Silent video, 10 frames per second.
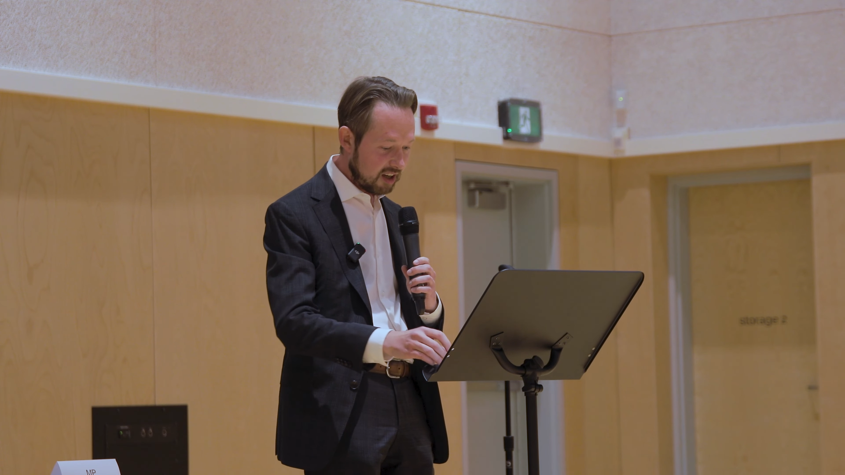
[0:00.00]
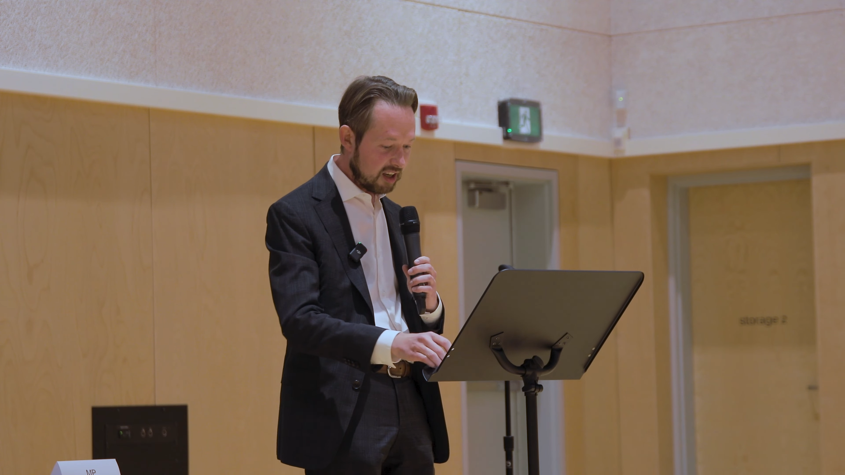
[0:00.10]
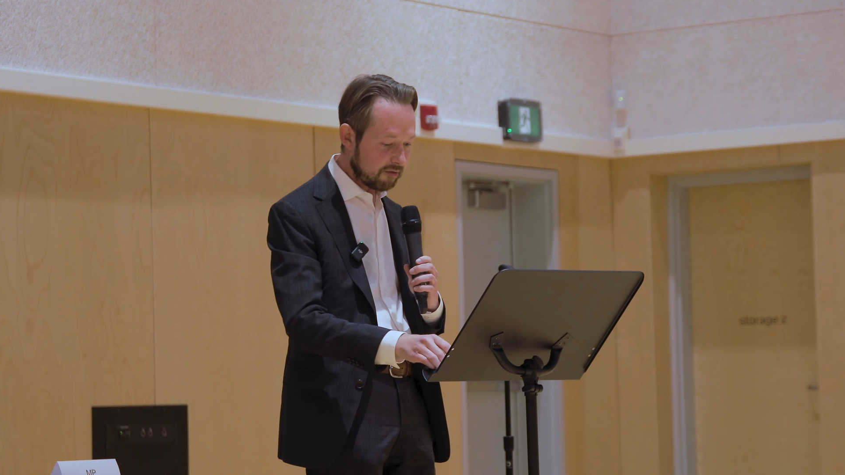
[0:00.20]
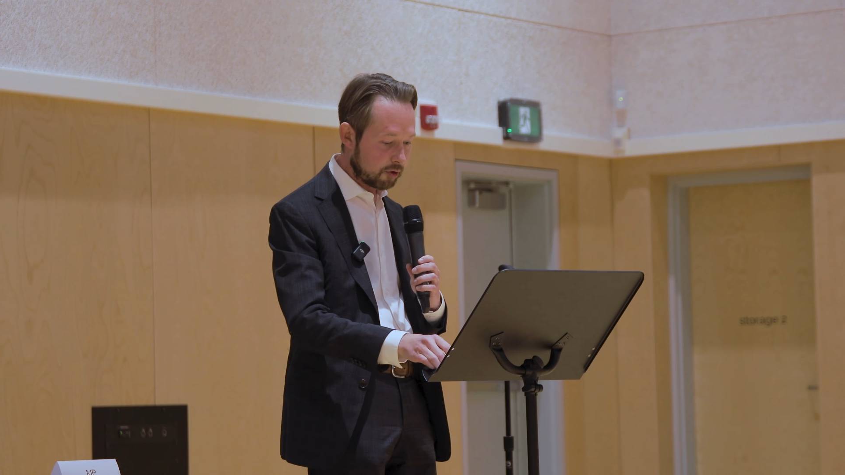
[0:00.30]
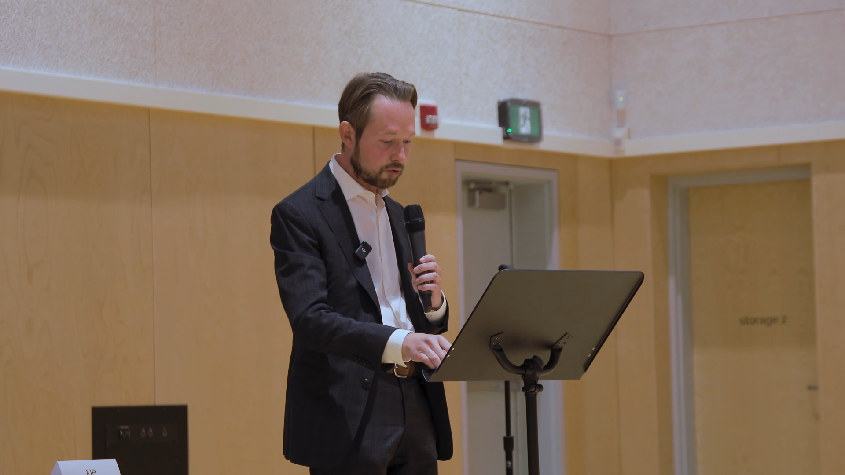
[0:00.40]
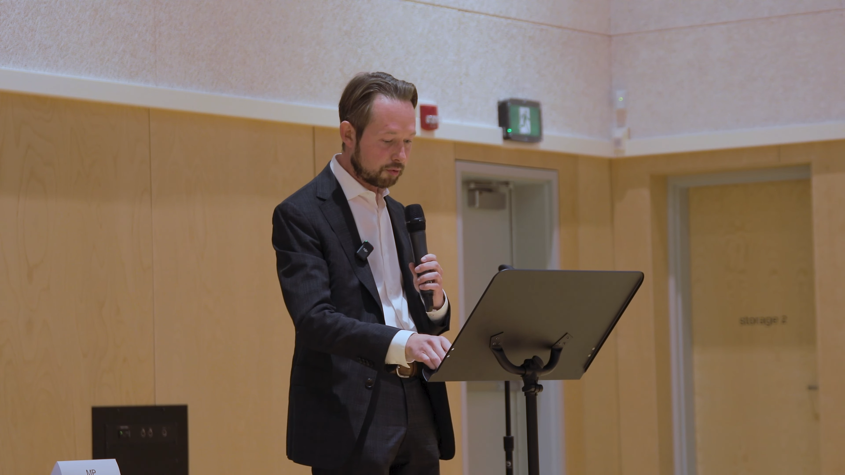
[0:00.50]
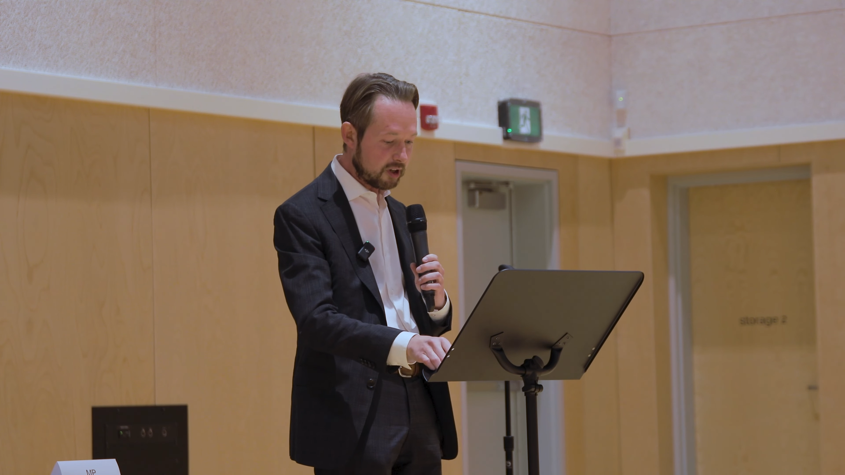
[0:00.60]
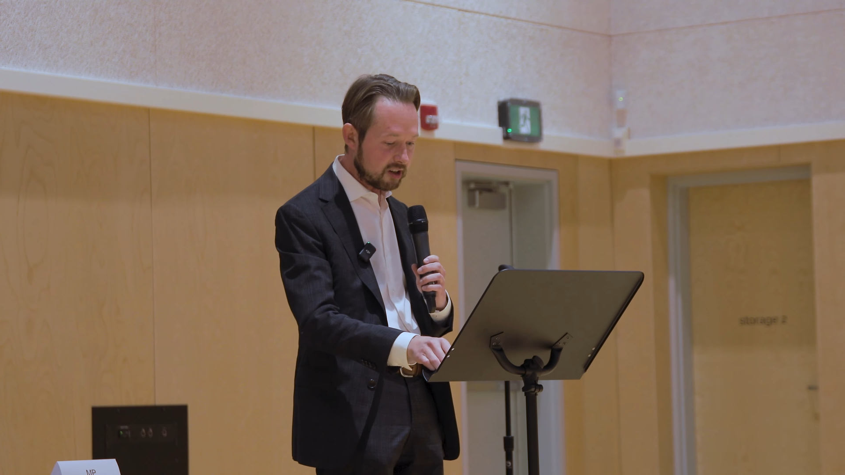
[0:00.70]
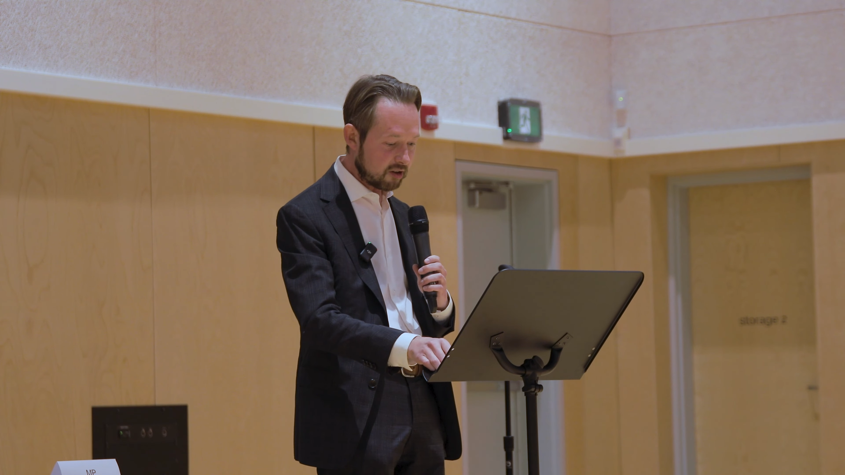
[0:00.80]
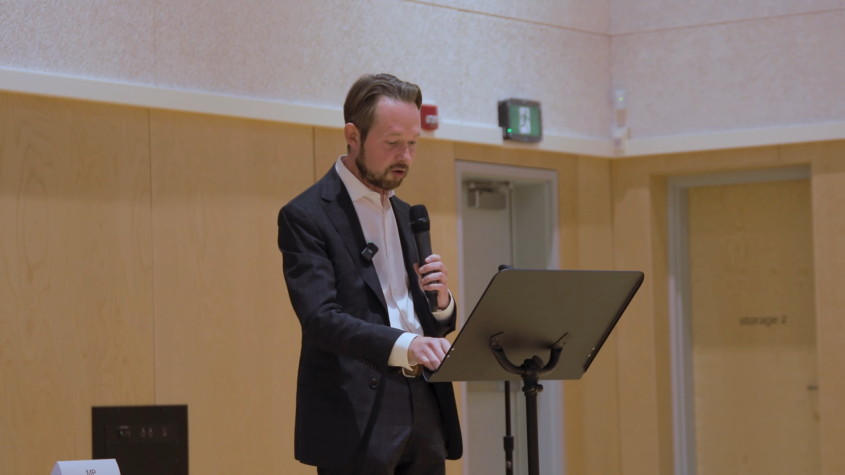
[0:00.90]
either
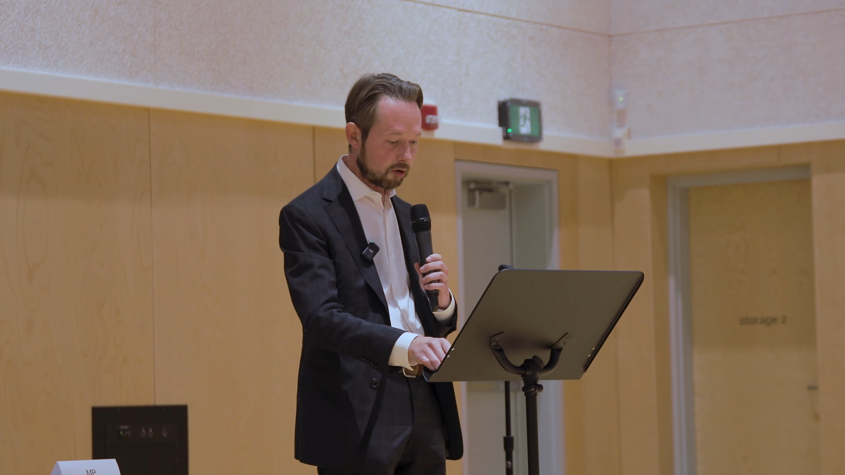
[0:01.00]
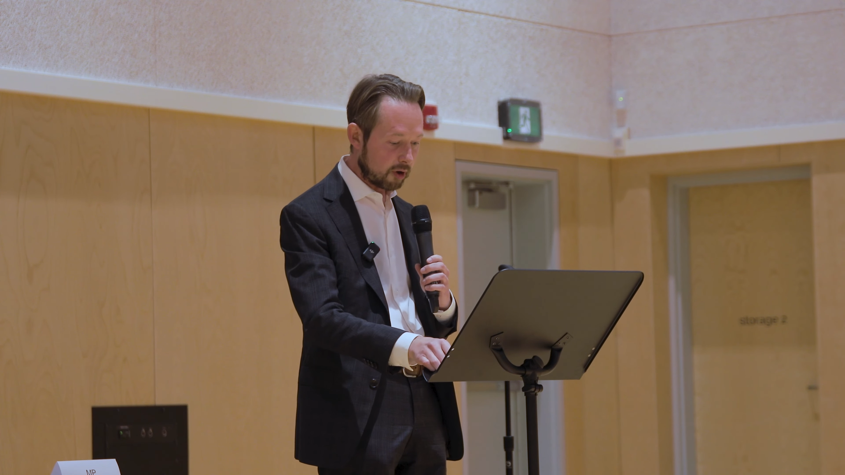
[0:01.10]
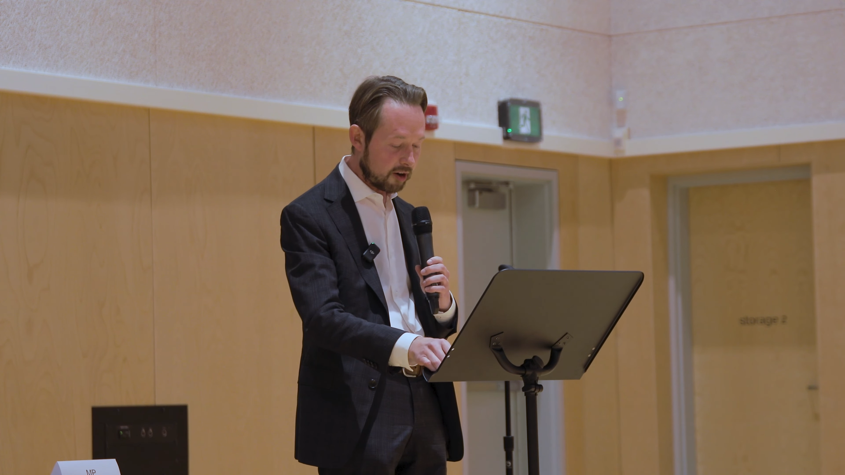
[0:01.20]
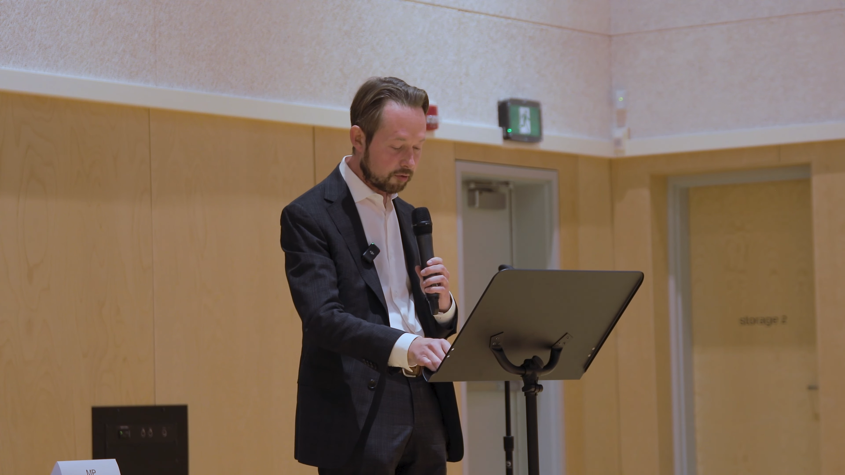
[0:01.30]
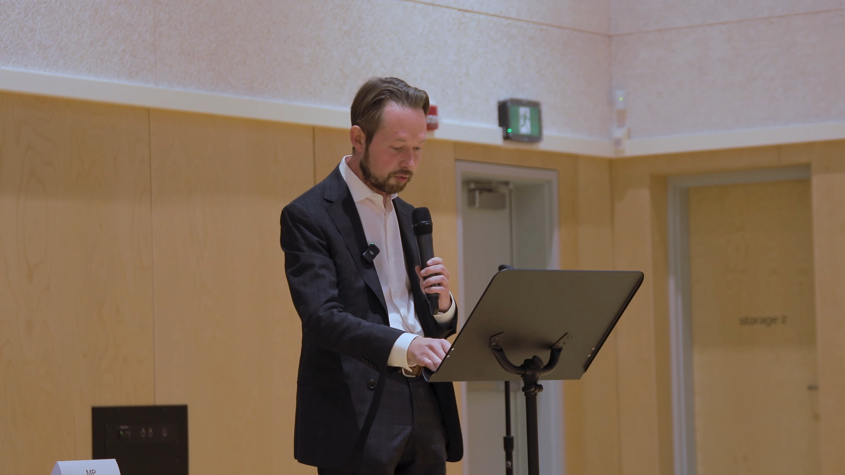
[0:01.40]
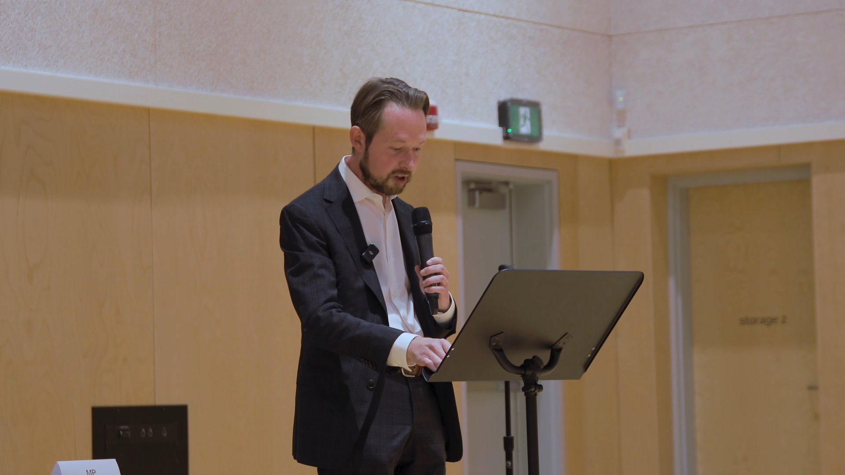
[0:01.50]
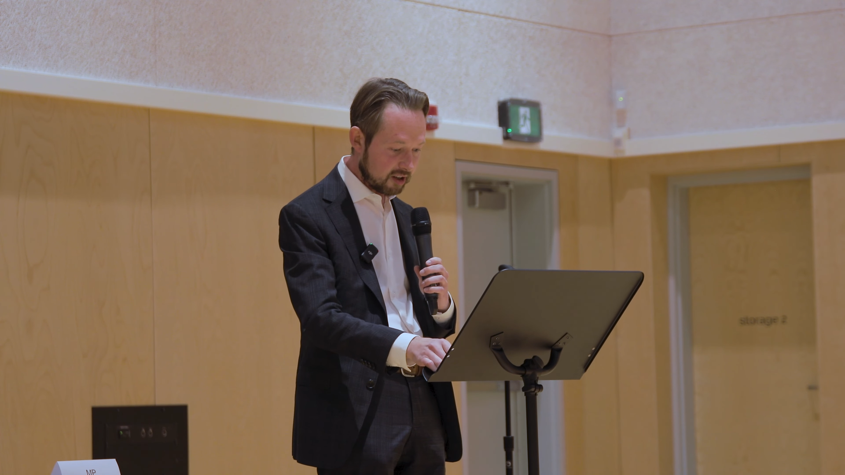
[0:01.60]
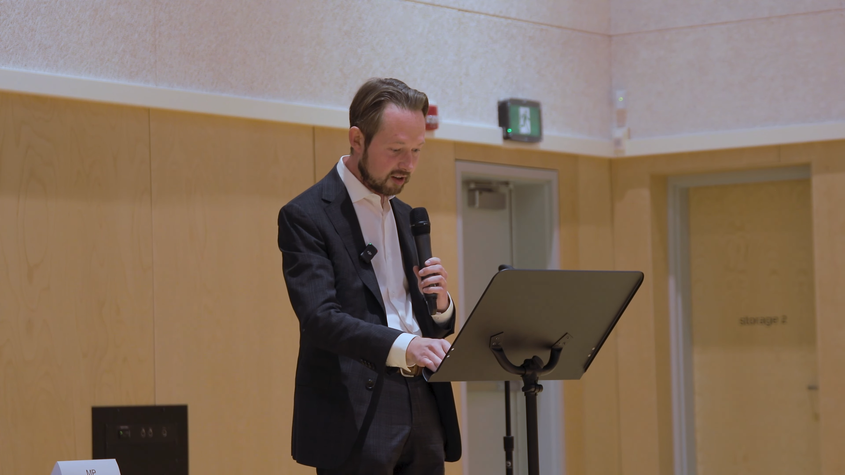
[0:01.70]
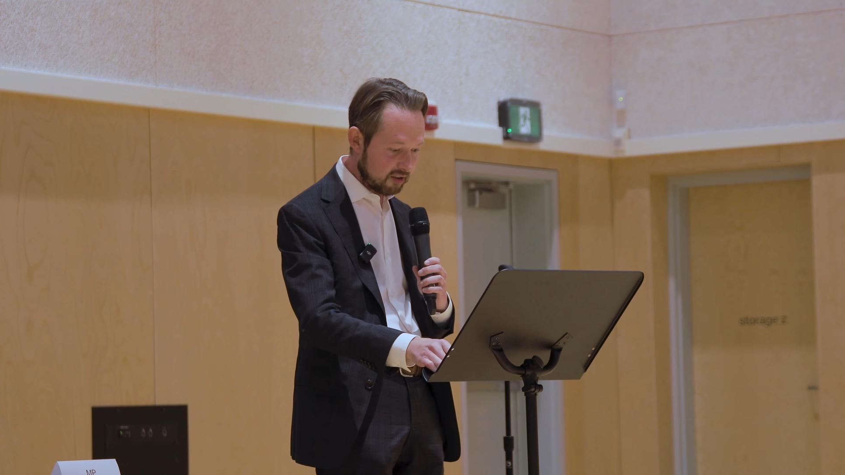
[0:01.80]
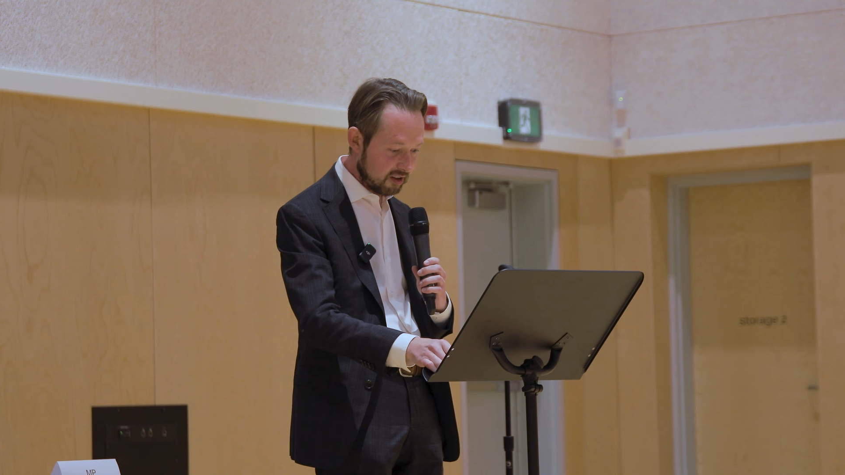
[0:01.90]
treated or
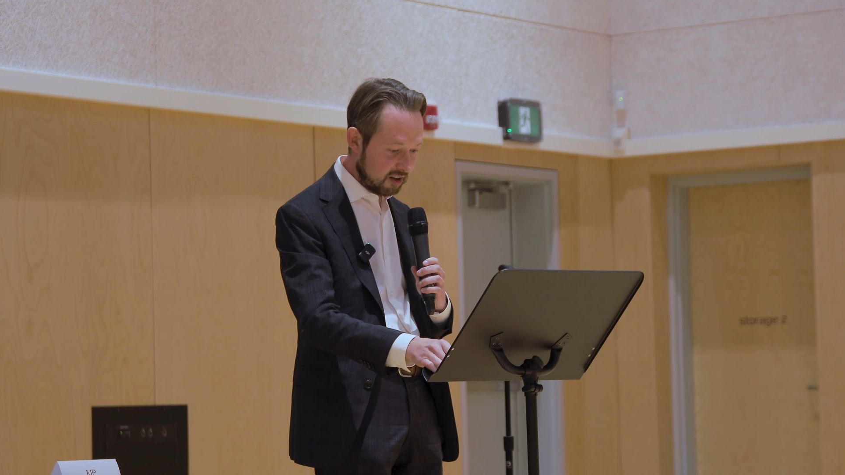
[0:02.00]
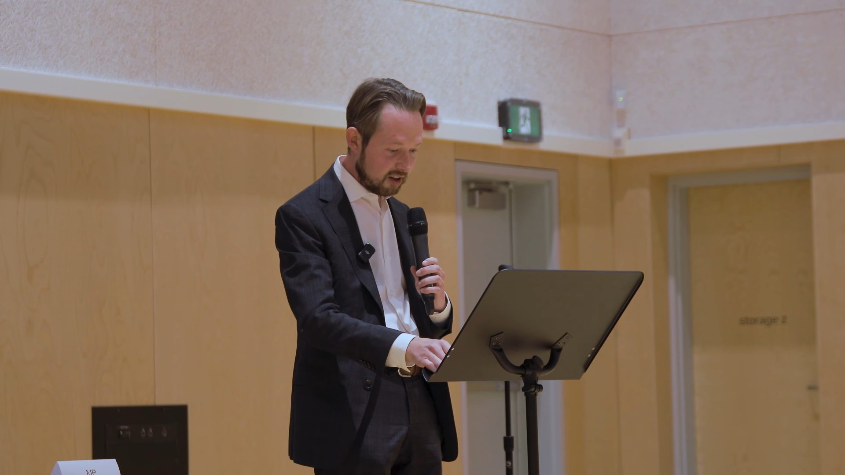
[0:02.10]
untreated,